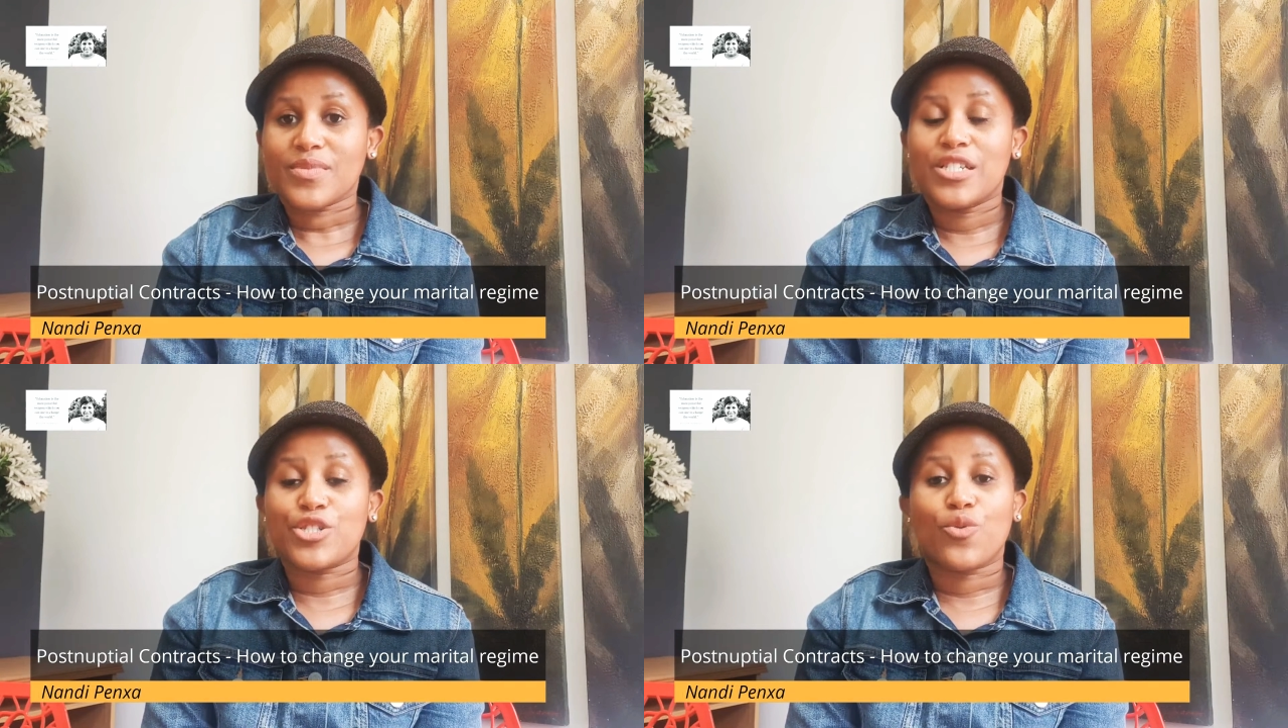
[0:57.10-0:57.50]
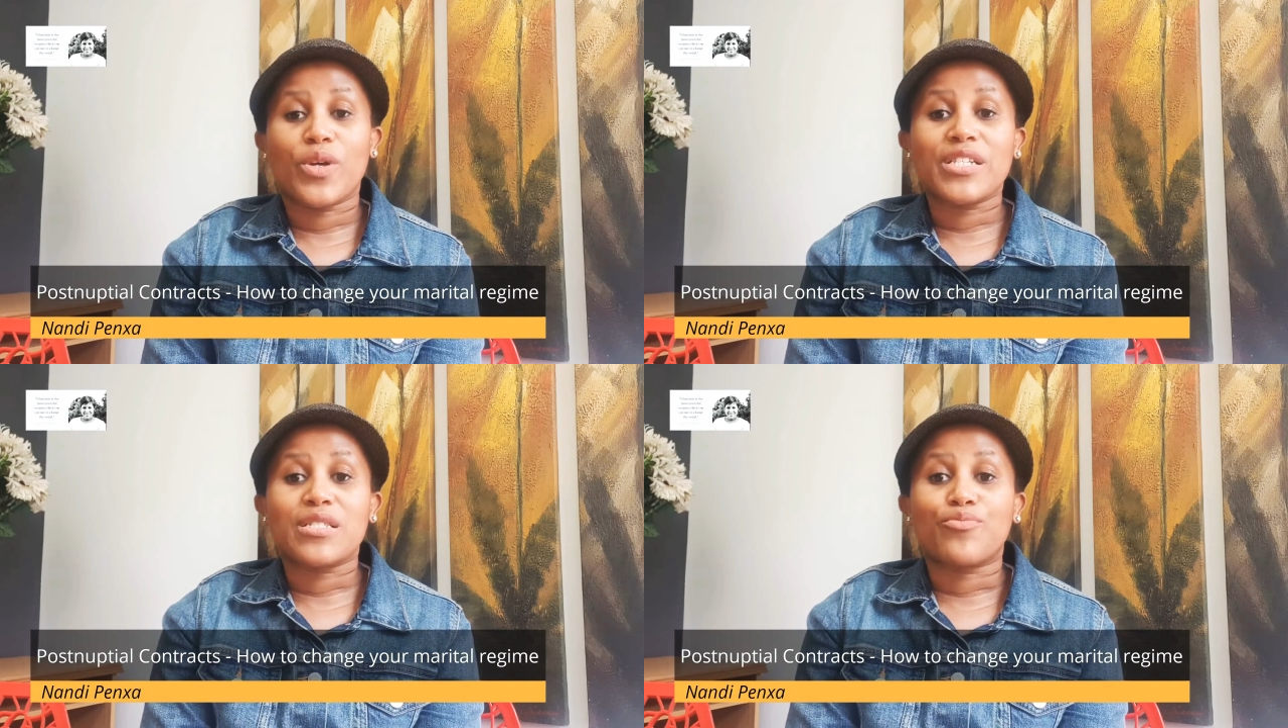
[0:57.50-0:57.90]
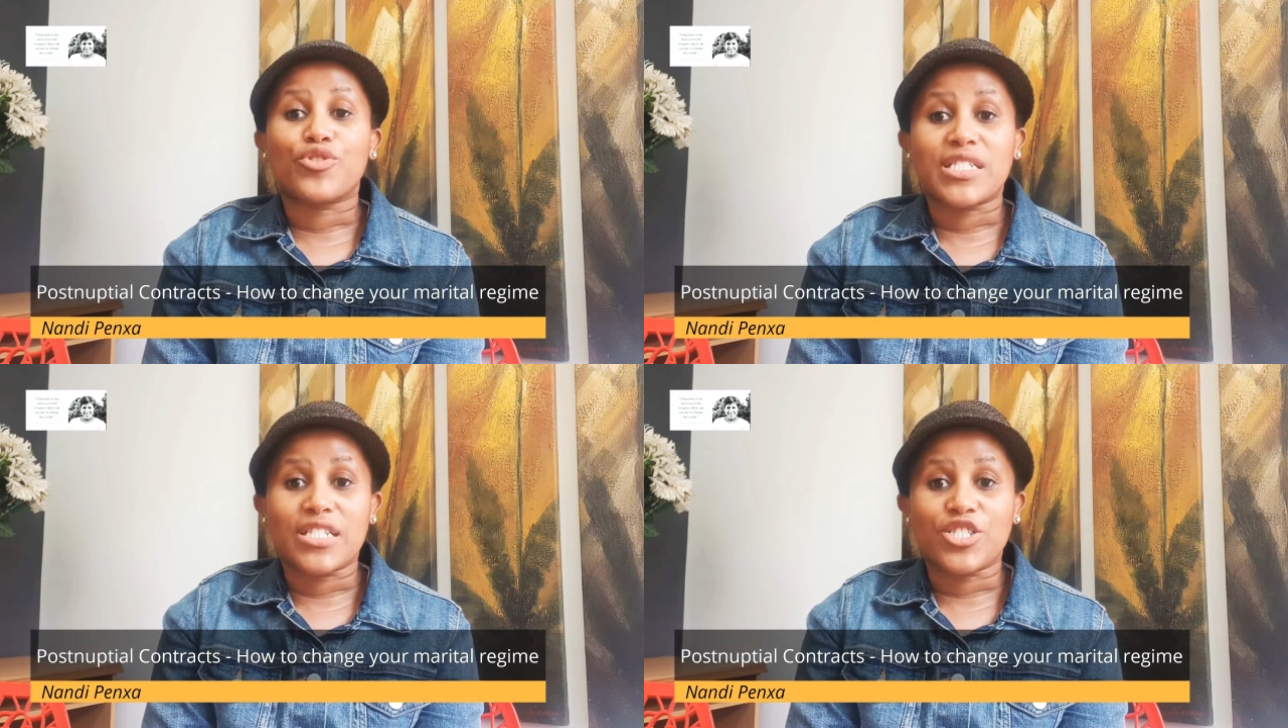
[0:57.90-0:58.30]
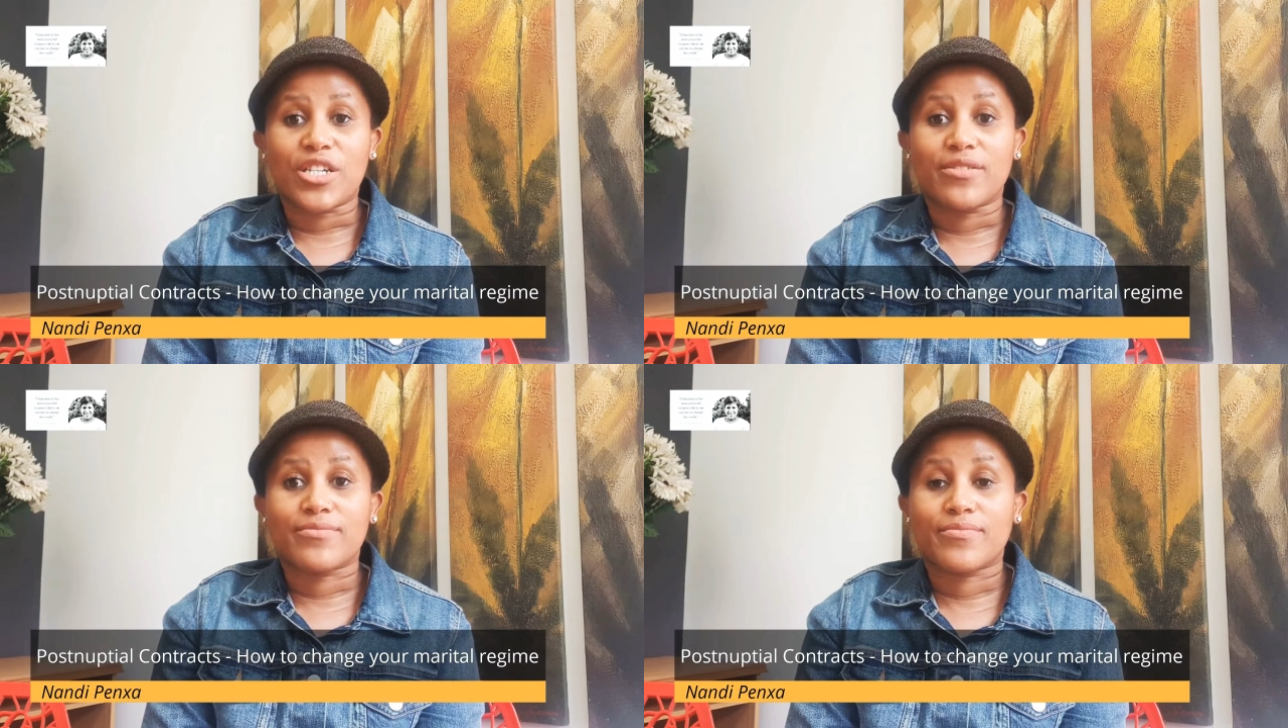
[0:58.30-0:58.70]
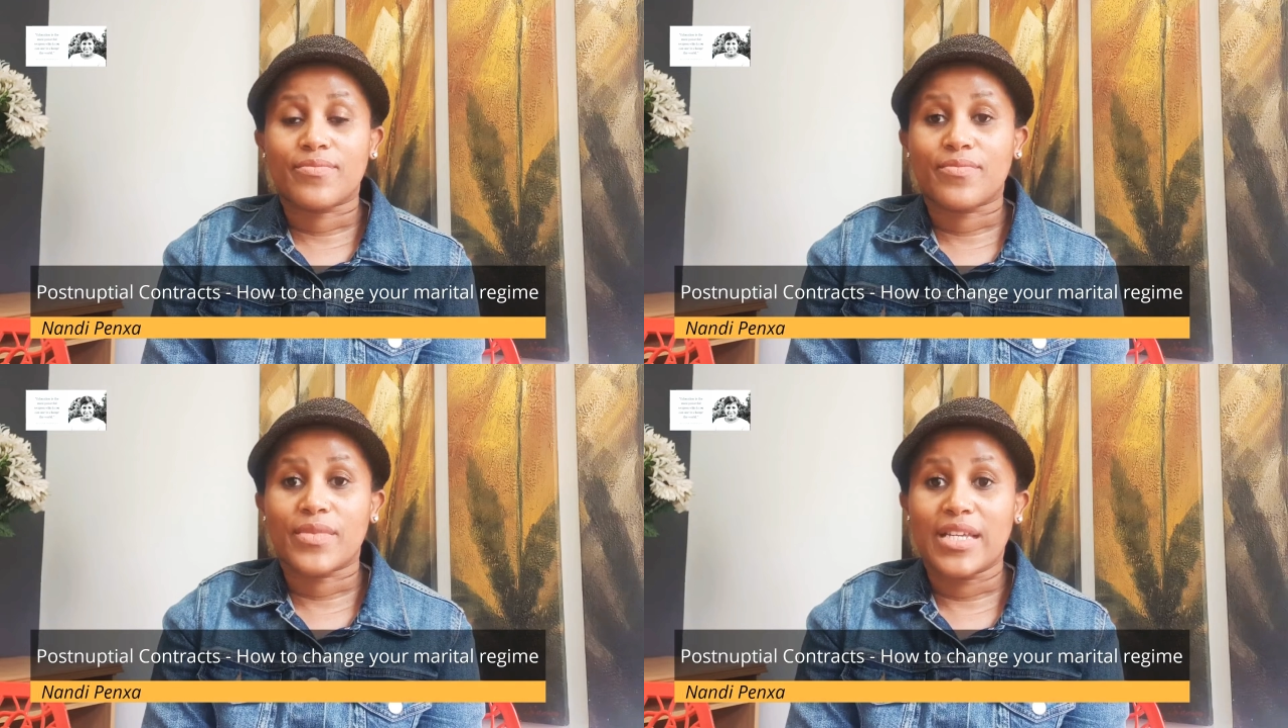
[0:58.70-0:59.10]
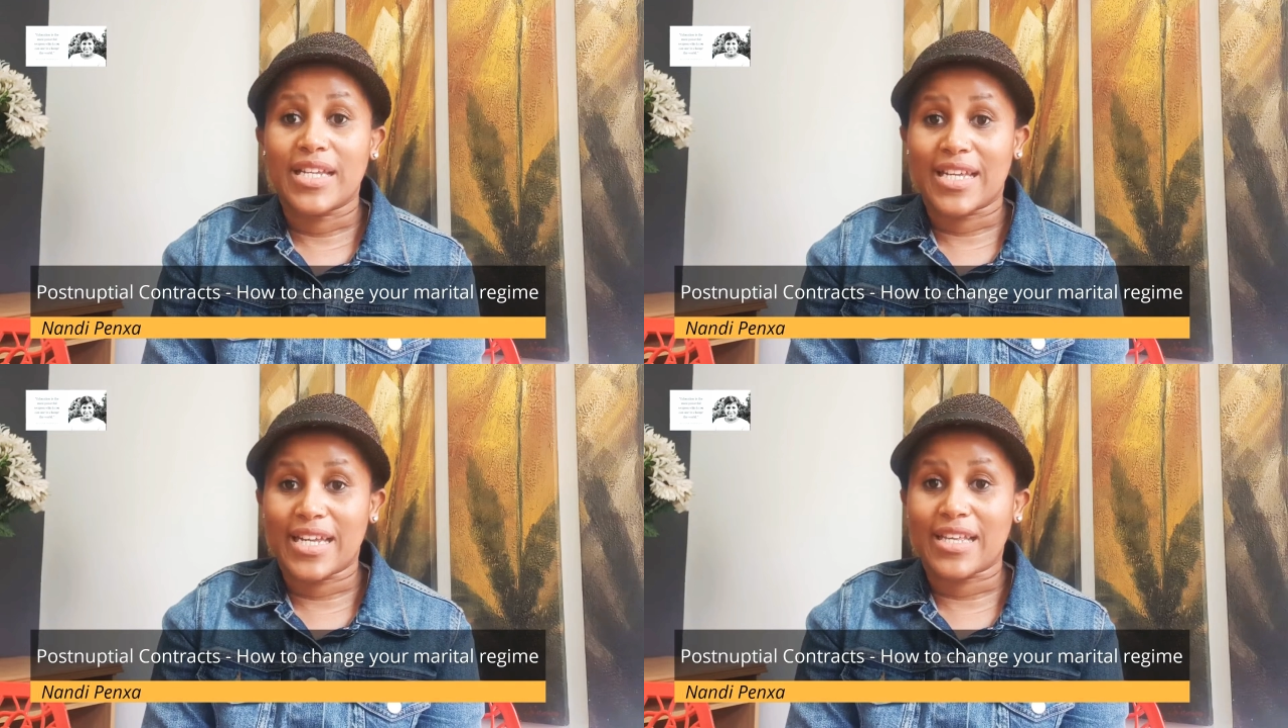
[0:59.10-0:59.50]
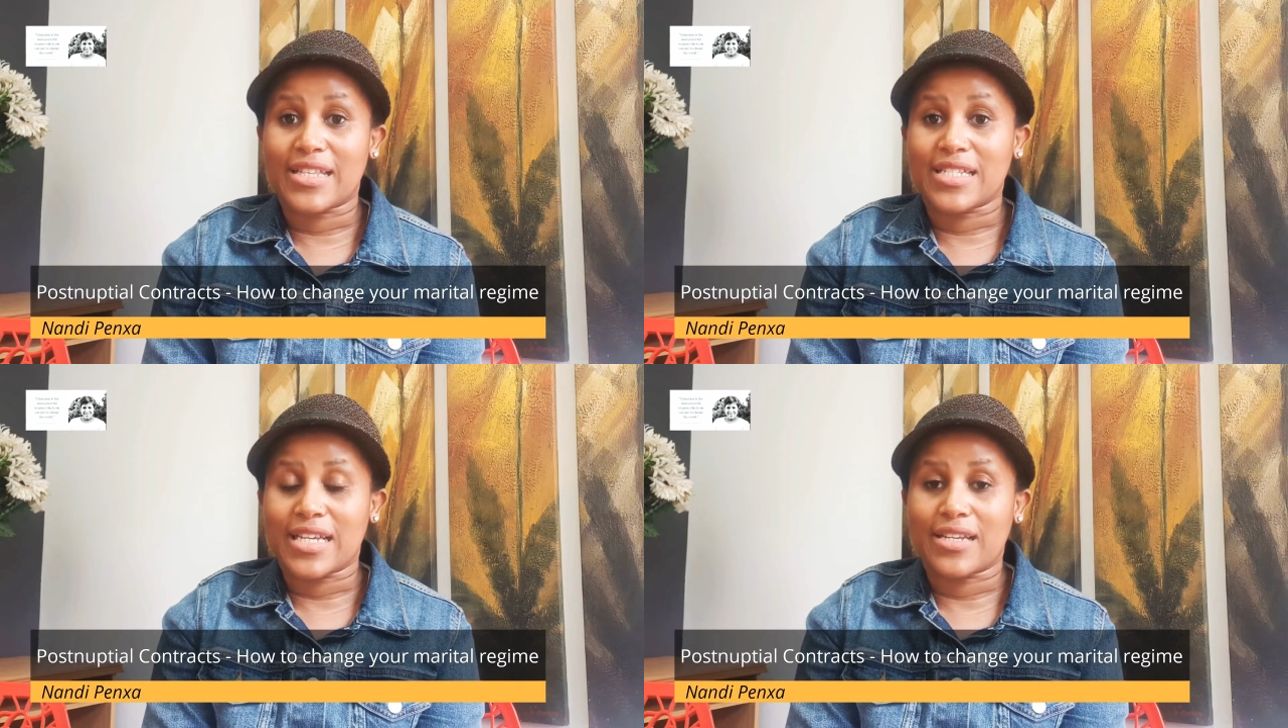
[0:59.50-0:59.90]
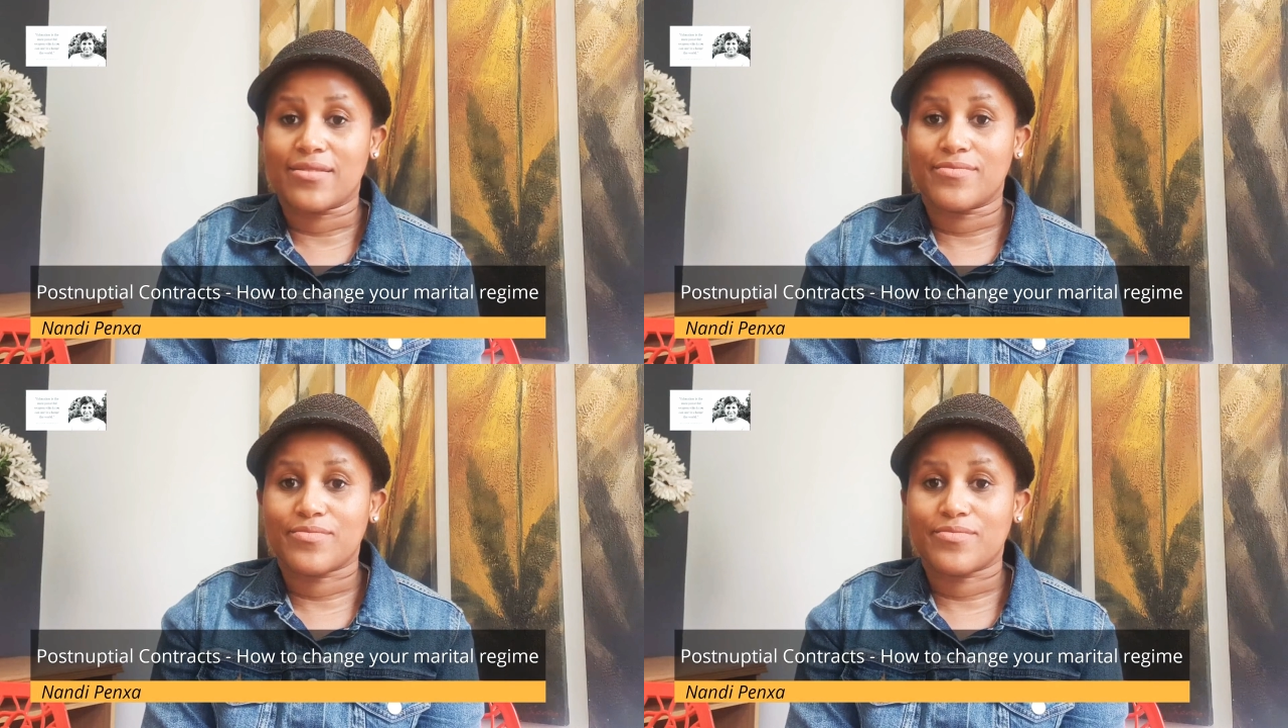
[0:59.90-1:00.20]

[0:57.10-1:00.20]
So what is the procedure in getting this done?